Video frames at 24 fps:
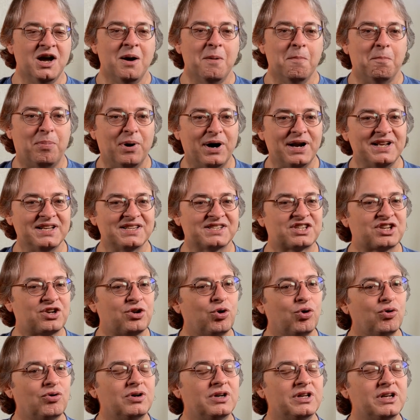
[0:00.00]
But it's
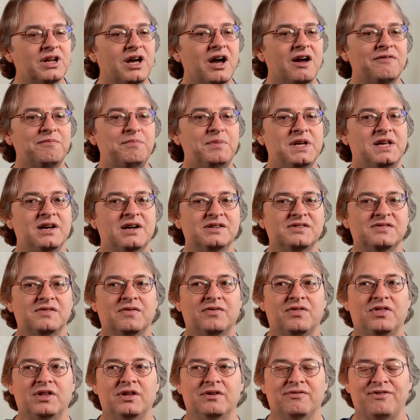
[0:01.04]
cool enough because of
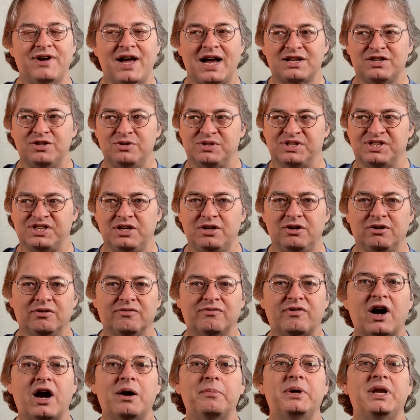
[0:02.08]
the fact you see your
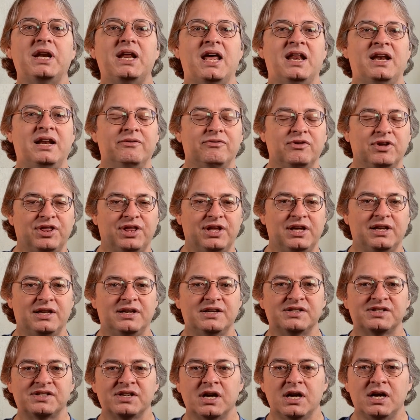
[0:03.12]
environment and everything
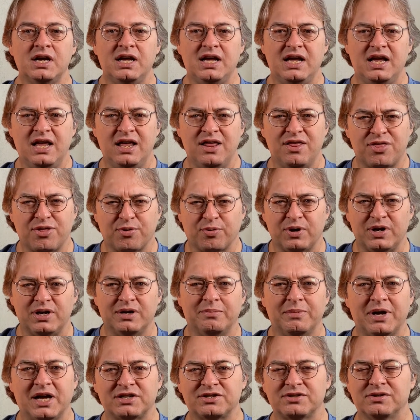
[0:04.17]
is in
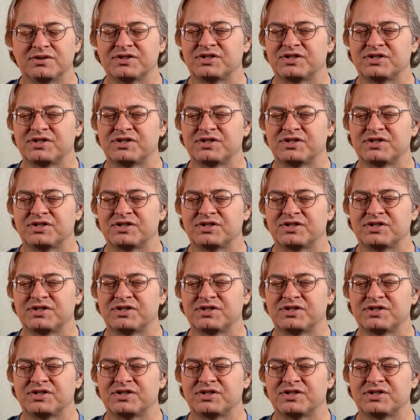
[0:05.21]
three-dimensional.